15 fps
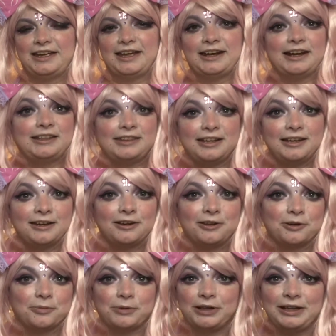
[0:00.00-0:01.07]
And I think it'll
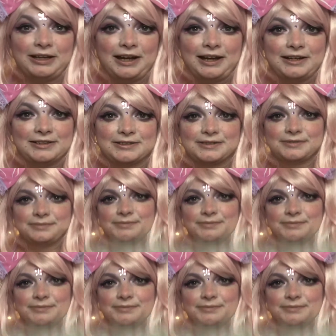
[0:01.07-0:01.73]
look really nice.